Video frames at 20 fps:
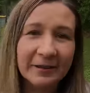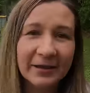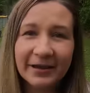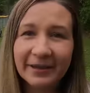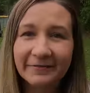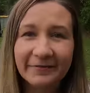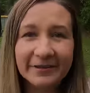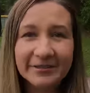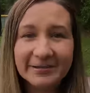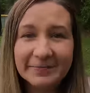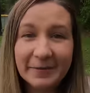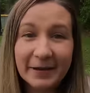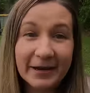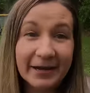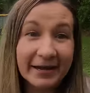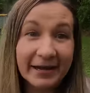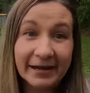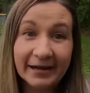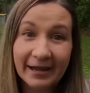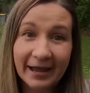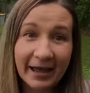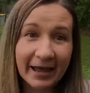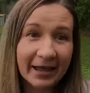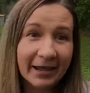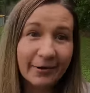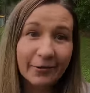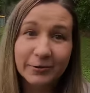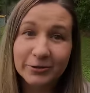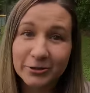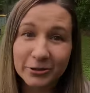But even spending a
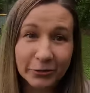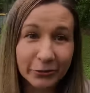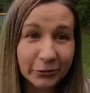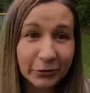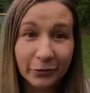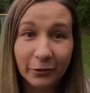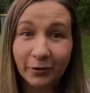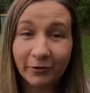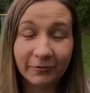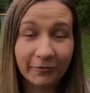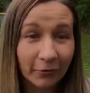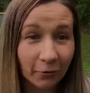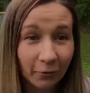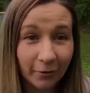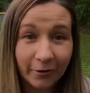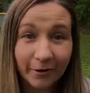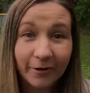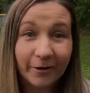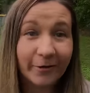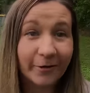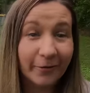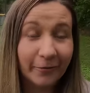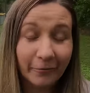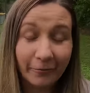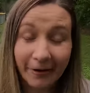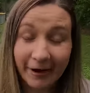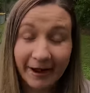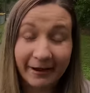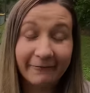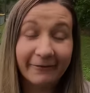day or two or four or
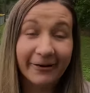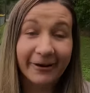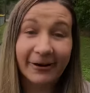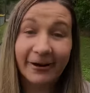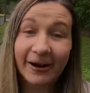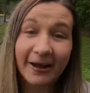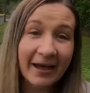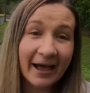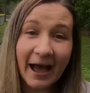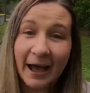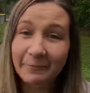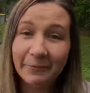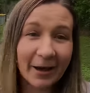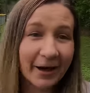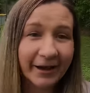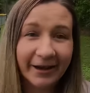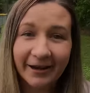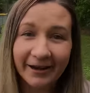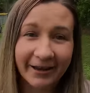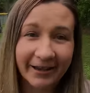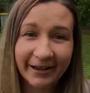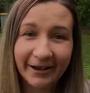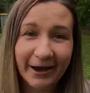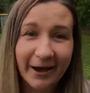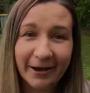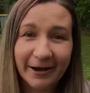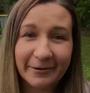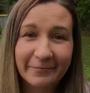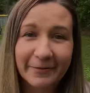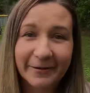whatever, I'm not gonna get
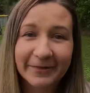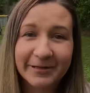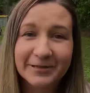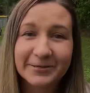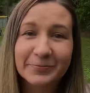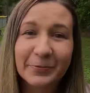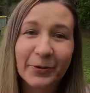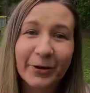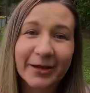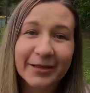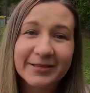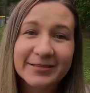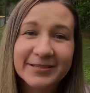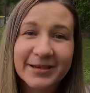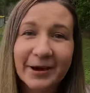caught up at this point.